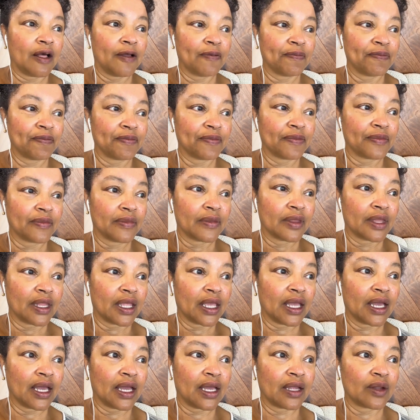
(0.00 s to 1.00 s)

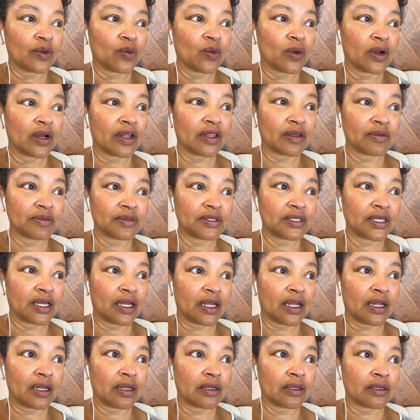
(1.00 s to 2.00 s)
And one of
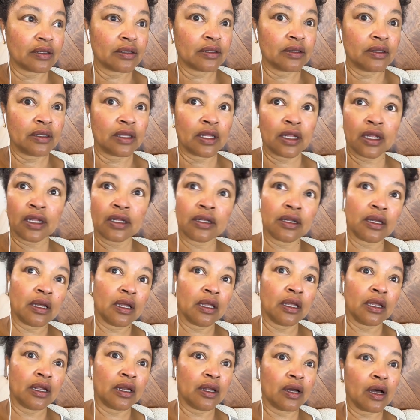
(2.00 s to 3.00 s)
them said
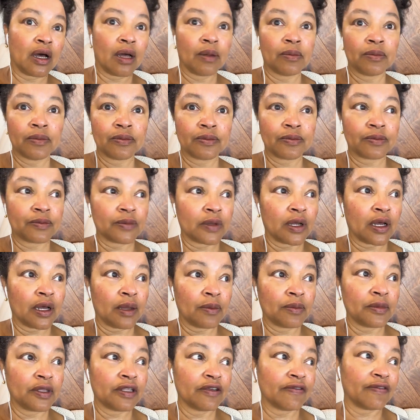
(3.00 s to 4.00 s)
that, you know,
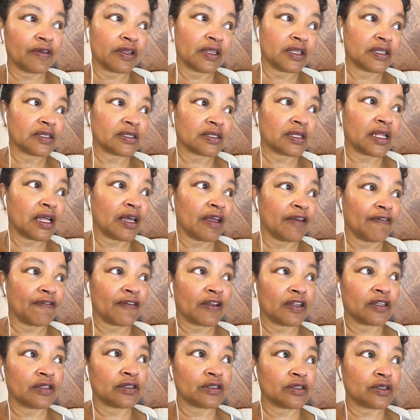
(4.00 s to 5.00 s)
I'm living this
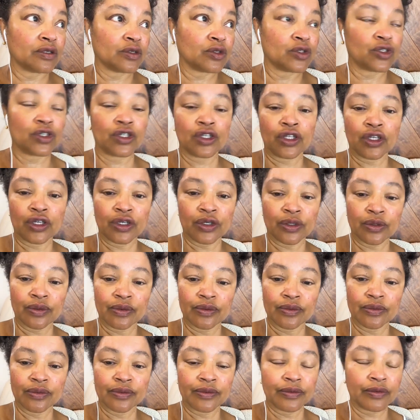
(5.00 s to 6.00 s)
life and so should
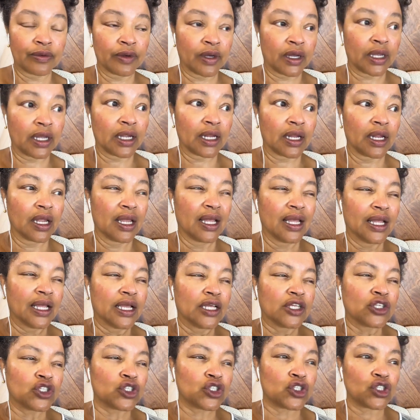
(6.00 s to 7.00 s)
you, right?
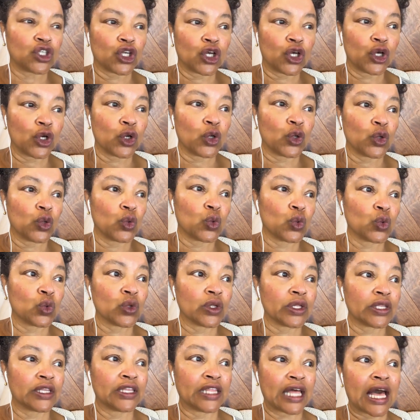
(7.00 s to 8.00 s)

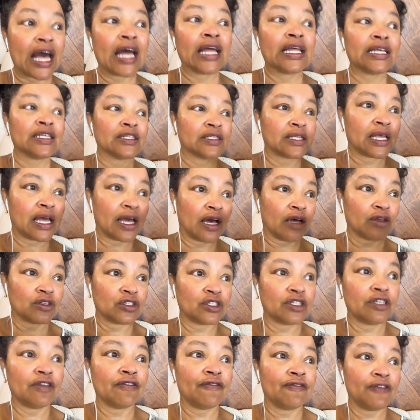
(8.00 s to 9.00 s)
So that is
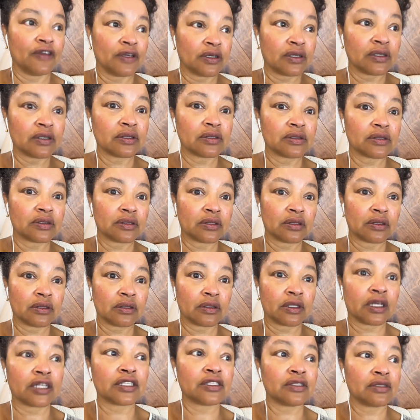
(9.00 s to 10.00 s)
how she
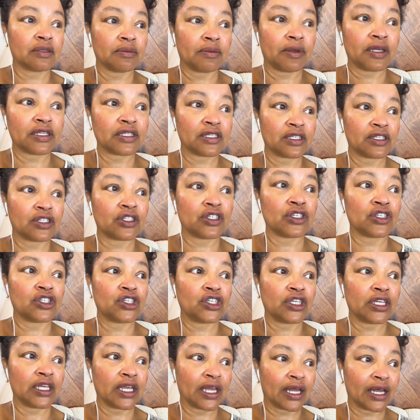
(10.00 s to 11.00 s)
feels. That's the
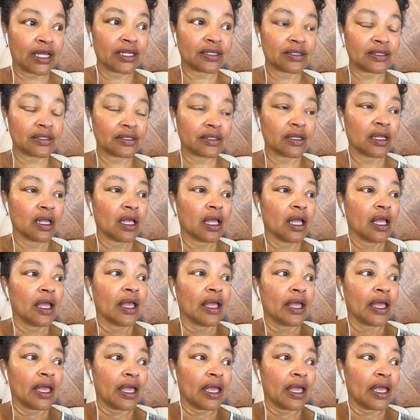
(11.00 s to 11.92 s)
message that she gets.